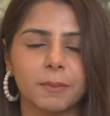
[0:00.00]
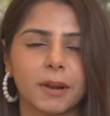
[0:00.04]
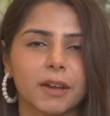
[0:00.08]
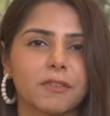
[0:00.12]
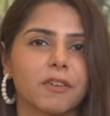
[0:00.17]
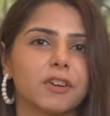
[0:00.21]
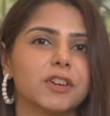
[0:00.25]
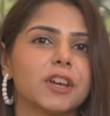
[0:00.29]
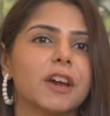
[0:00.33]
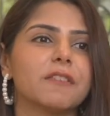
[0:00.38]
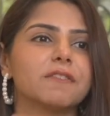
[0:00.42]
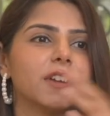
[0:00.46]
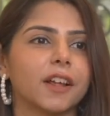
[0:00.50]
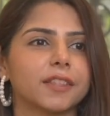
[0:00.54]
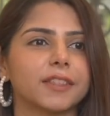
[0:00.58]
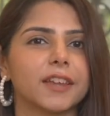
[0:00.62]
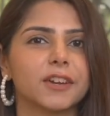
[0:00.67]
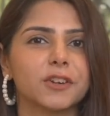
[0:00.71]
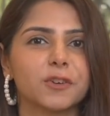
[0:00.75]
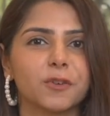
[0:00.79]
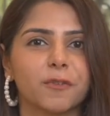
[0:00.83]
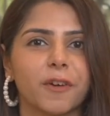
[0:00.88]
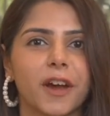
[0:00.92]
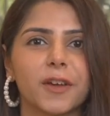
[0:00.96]
Like when you have
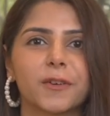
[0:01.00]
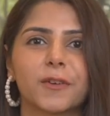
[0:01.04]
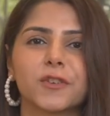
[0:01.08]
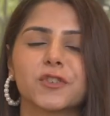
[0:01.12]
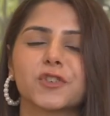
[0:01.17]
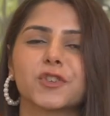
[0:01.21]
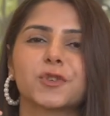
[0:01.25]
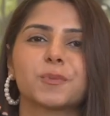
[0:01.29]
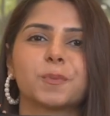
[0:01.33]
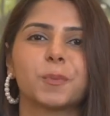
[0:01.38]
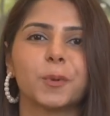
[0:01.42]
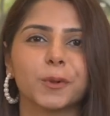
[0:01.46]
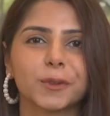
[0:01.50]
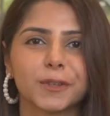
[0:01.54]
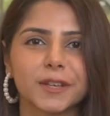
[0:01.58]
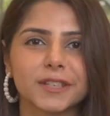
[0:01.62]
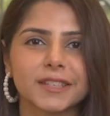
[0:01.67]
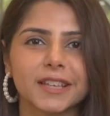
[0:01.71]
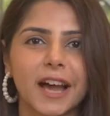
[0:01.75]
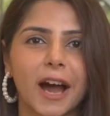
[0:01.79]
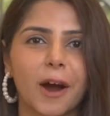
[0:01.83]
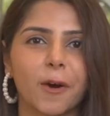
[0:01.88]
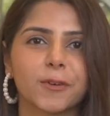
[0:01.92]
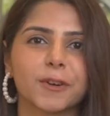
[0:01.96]
nothing to wear, you can just pull
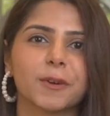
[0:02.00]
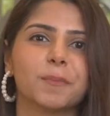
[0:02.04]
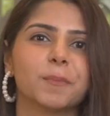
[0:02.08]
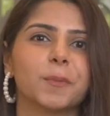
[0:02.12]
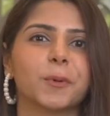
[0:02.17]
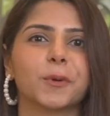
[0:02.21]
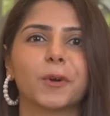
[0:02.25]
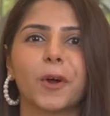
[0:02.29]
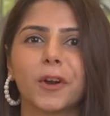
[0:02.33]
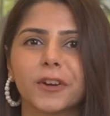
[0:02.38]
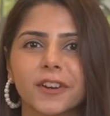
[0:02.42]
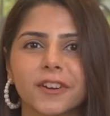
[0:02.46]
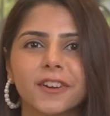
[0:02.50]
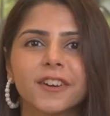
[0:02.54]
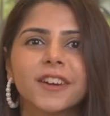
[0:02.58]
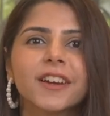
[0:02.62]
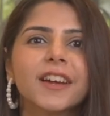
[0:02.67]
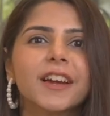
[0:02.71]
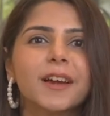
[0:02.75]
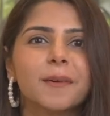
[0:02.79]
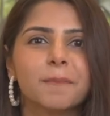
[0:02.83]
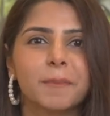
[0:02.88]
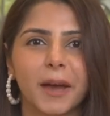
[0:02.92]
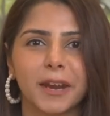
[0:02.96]
this out and put on a
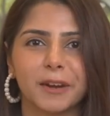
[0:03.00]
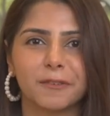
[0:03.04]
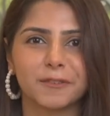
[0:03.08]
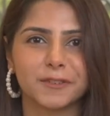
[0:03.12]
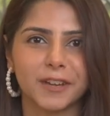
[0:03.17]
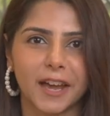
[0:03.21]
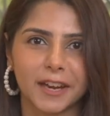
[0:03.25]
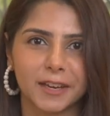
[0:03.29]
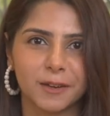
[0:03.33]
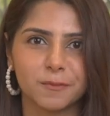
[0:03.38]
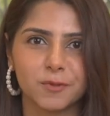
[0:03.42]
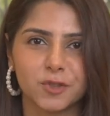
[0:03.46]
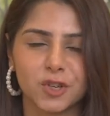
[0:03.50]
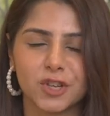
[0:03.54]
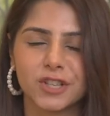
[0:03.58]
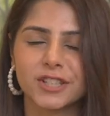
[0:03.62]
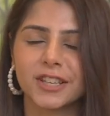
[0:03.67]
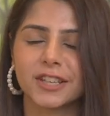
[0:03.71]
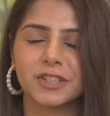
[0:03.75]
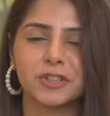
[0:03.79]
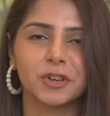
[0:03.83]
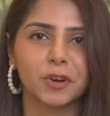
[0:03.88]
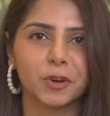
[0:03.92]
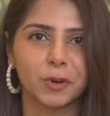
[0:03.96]
pair of denim jeans
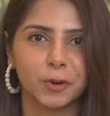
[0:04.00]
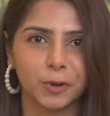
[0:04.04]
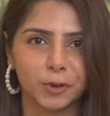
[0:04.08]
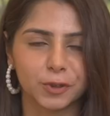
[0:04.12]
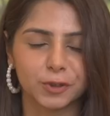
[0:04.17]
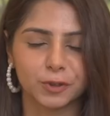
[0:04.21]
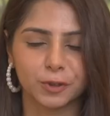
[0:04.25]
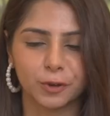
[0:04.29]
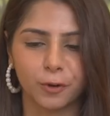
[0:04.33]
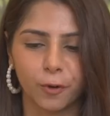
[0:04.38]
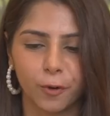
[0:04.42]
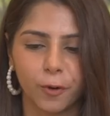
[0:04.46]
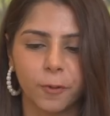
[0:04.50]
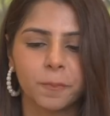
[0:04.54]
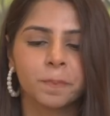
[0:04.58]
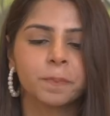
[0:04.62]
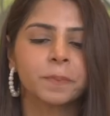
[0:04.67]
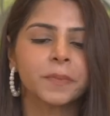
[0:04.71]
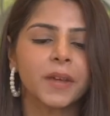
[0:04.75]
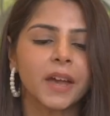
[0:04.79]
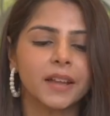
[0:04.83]
and you're good to go.